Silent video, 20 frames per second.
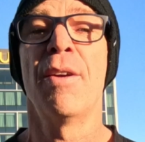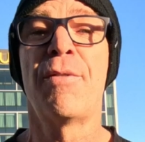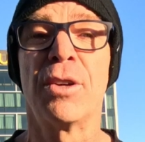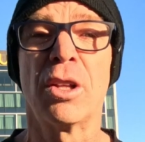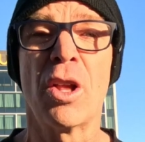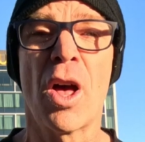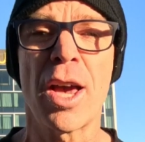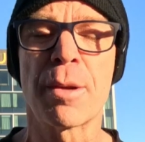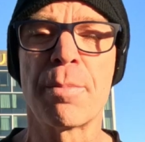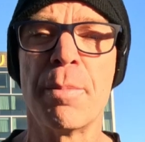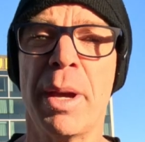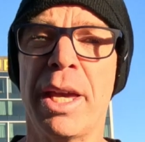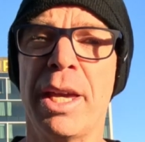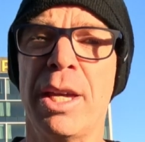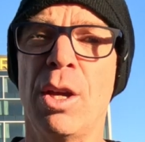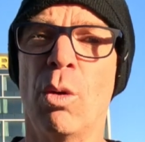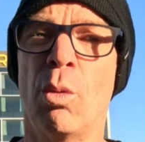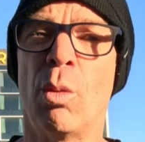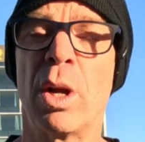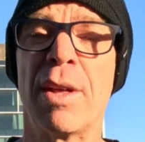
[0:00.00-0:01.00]
If you're like
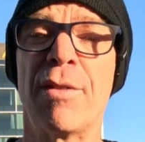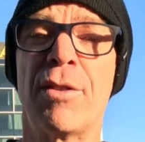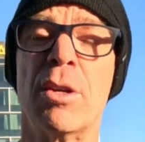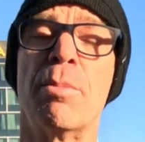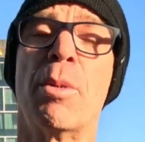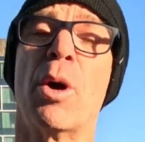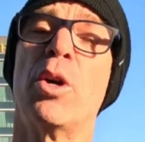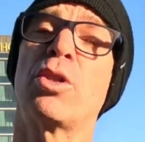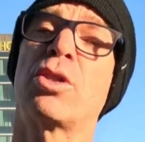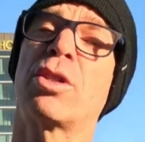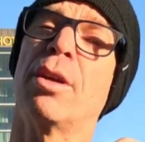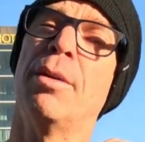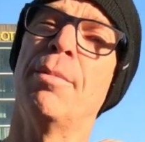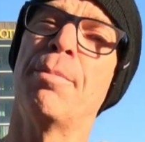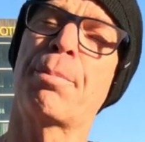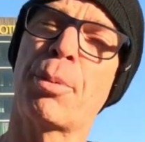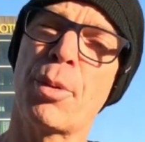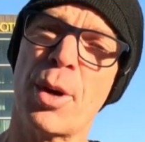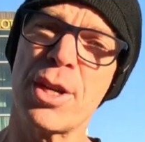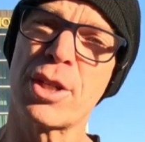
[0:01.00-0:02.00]
me, one of your most
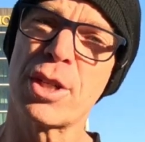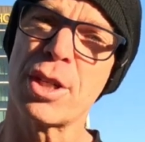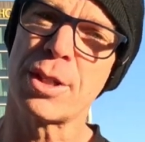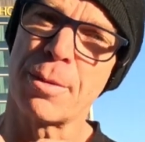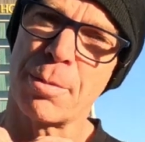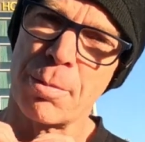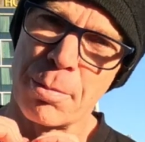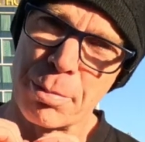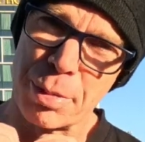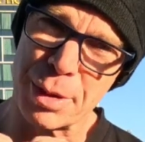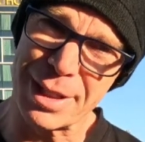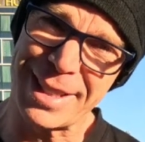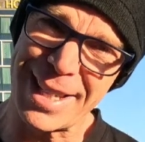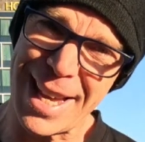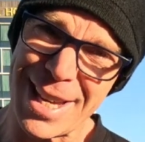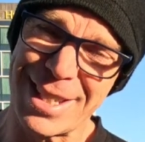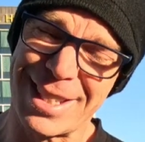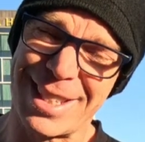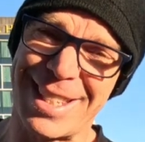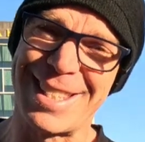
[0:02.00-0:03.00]
precious
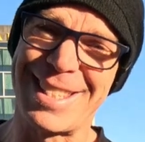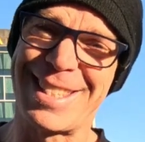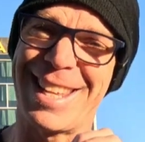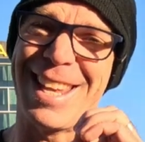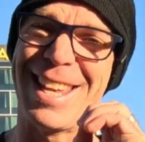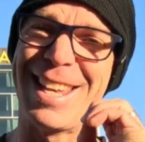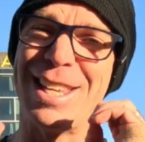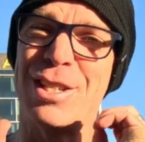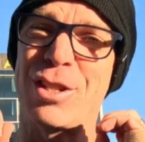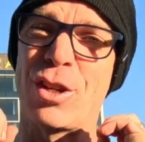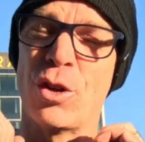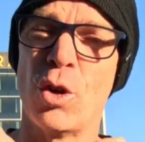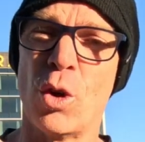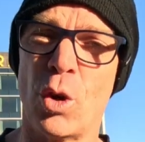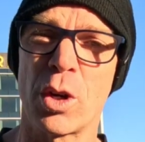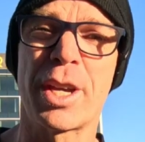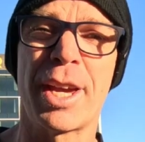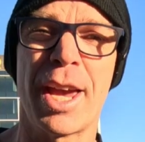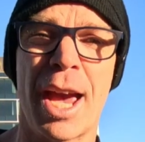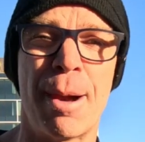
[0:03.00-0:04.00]
possessions is
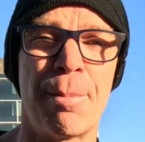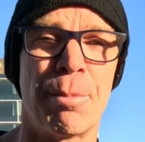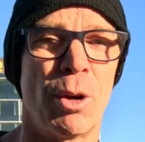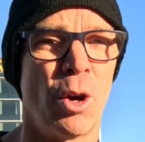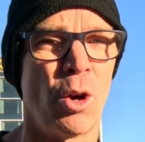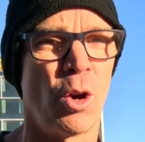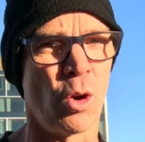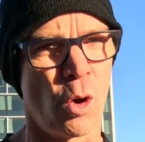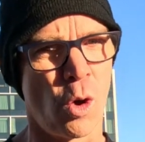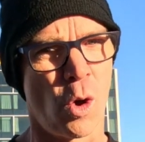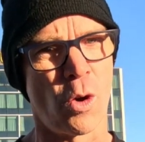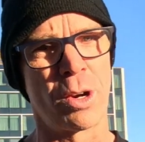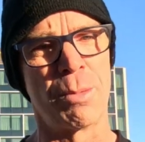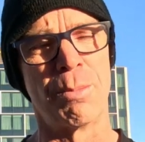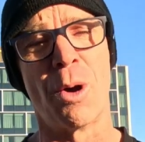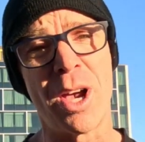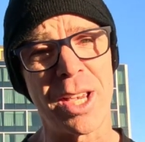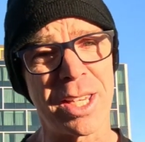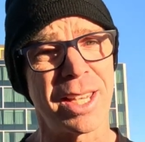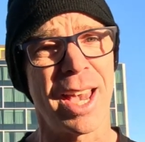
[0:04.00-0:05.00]
your camera,
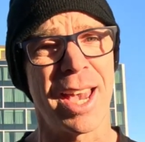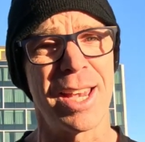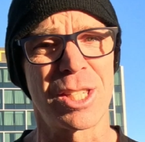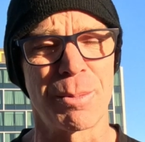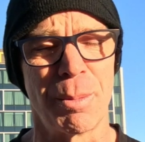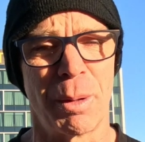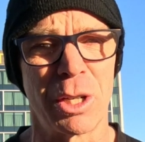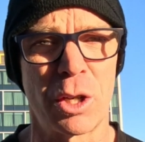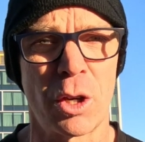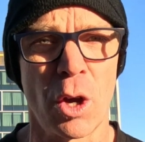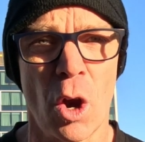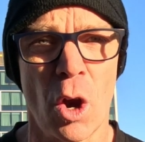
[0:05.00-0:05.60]
or in my case, my